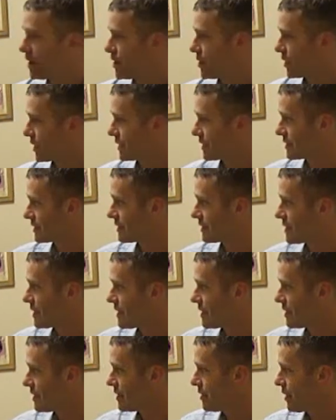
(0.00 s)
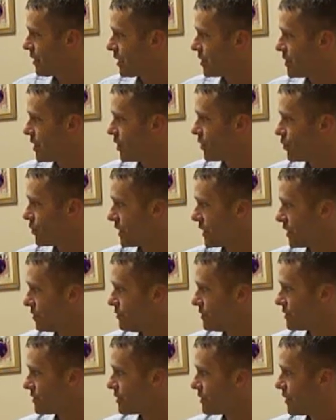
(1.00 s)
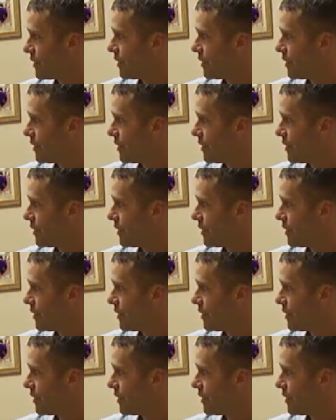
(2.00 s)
You can see their ribs,